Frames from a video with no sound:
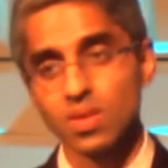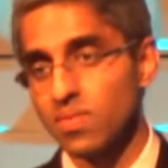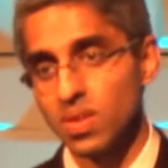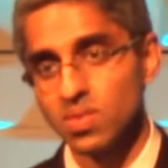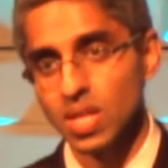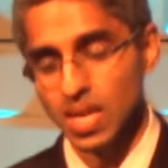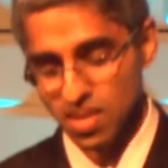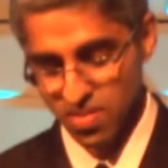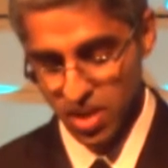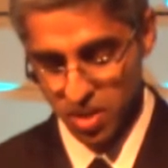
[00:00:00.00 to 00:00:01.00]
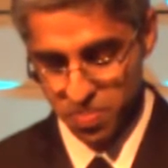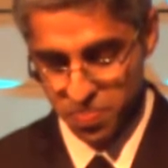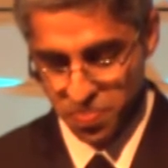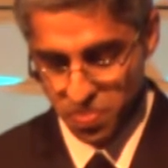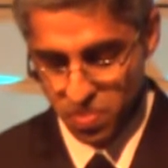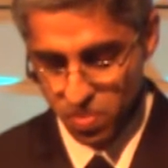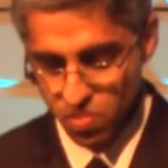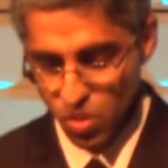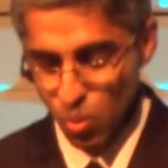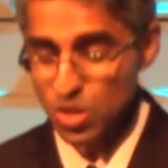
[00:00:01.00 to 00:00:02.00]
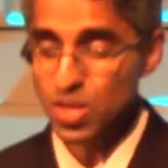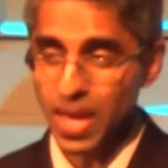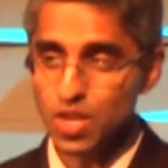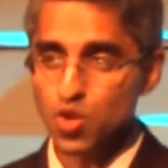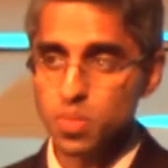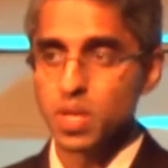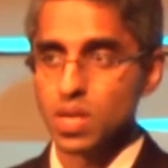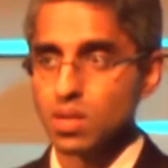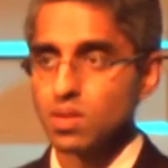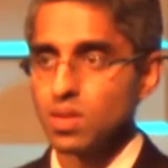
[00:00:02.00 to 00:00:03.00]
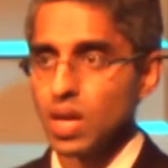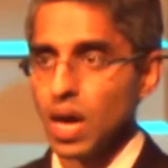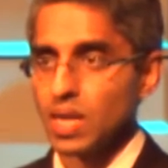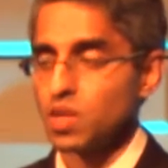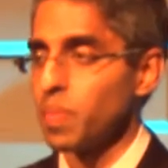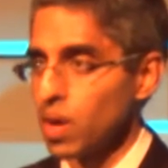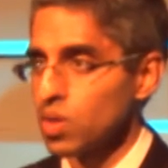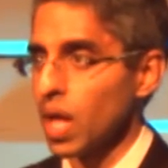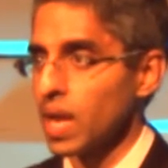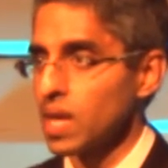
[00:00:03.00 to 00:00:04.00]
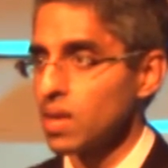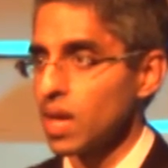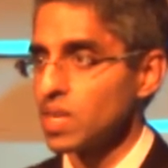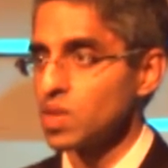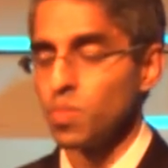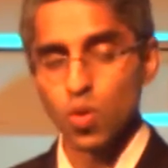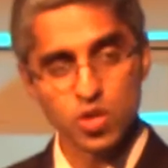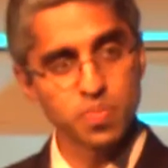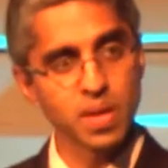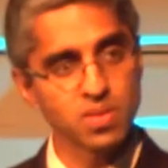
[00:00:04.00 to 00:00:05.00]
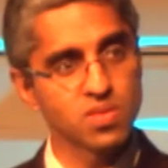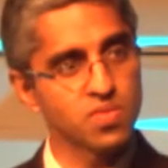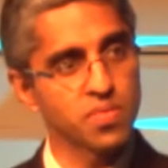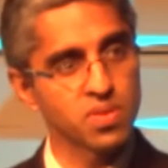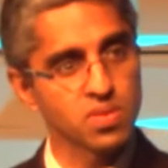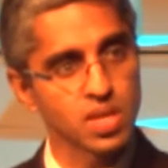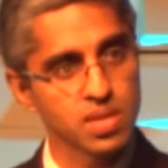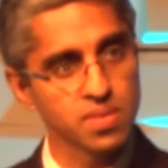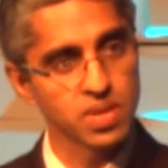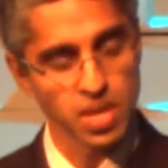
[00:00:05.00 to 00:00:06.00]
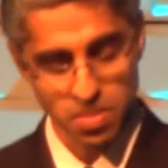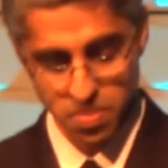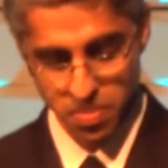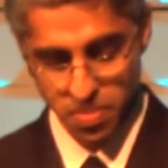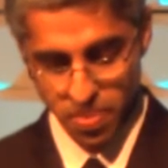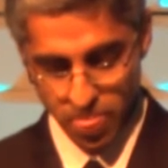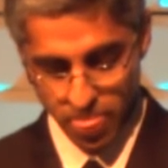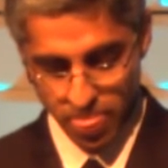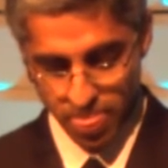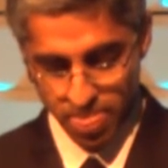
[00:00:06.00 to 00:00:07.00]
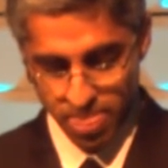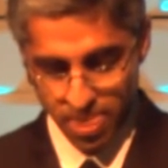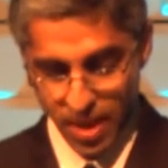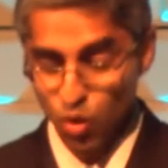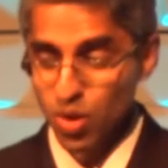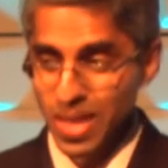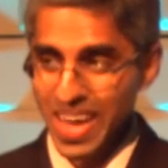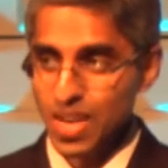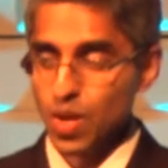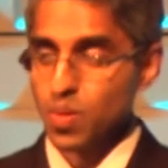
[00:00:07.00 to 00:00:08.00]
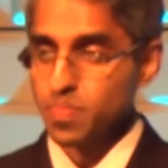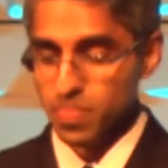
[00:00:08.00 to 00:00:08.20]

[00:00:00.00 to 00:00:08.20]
in physical activity, which they attributed to better lighting and to more spaces for physical activity. In Orlando,